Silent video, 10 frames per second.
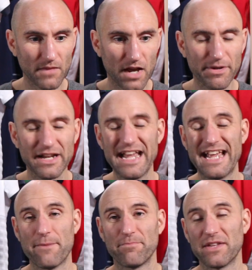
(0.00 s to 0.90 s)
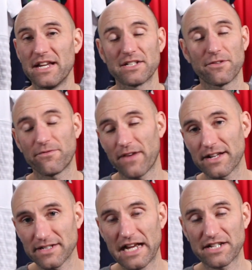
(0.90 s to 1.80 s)
I mean, it's a
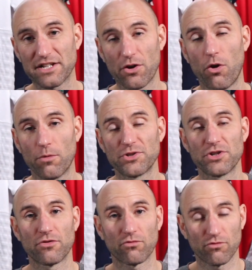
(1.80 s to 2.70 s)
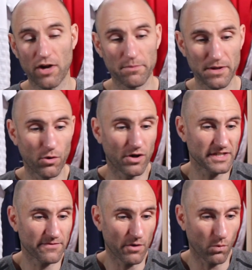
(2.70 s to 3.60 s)
fantastic option
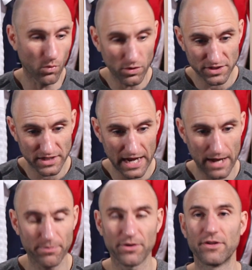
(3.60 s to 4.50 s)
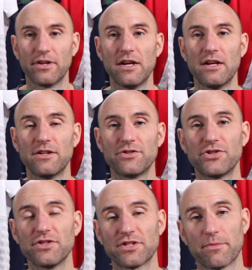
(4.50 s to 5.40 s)
rugby-wise. If it was to happen,
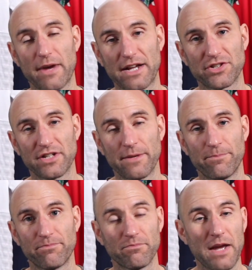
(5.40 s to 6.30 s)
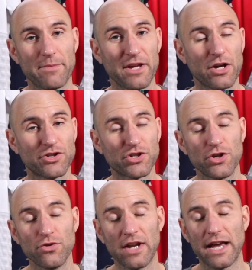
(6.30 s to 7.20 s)
just imagine it. Maybe a
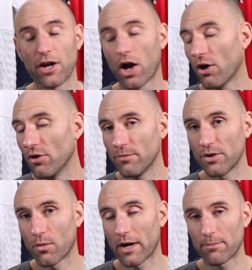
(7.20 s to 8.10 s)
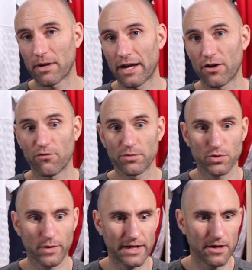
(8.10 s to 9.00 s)
two-leg home and away playoff
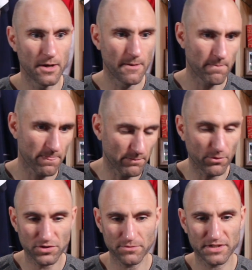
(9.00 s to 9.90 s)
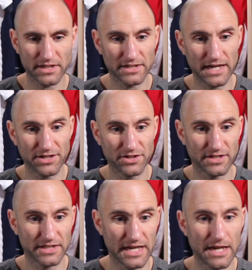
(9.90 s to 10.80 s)
between the bottom Six
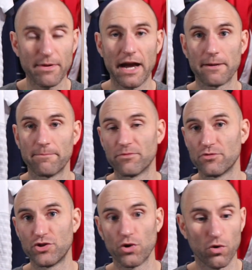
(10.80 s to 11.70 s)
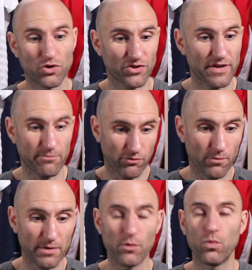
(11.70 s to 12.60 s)
Nations team and Georgia. It
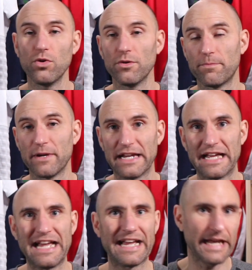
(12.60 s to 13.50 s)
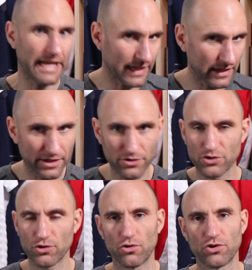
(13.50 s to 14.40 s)
probably would be Italy and
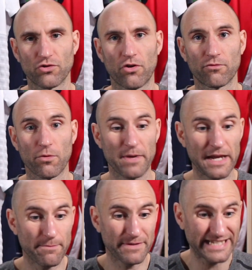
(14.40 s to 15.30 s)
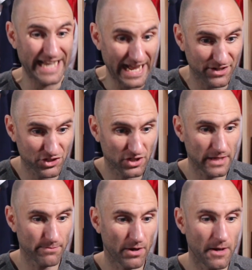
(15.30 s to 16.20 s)
Georgia on repeat,
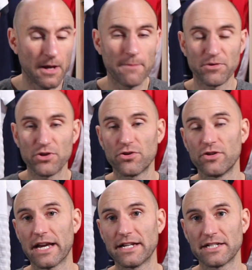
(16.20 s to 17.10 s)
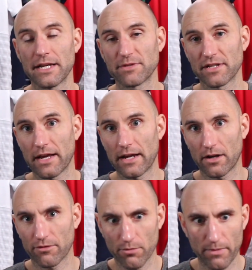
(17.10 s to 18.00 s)
potentially, but you could get teams in there
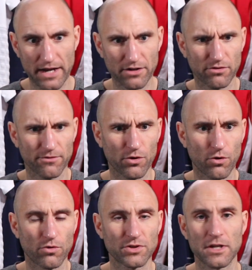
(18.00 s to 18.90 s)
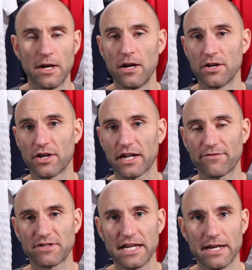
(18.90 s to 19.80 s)
like Romania, of course. You could
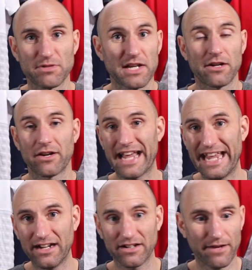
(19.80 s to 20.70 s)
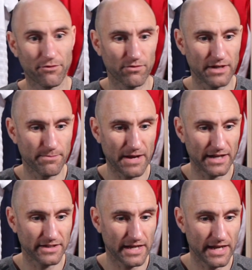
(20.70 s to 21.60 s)
have teams, say, like England have a really
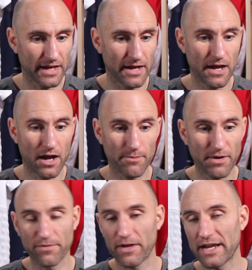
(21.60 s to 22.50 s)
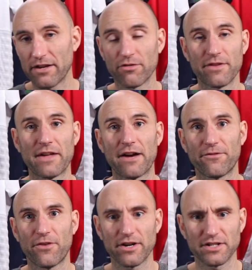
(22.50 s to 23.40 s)
bad year, and they are in that
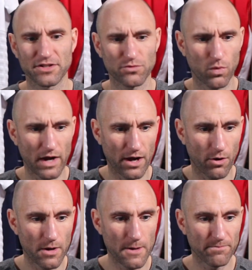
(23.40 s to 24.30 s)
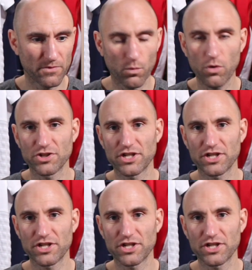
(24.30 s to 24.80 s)
fight as well. What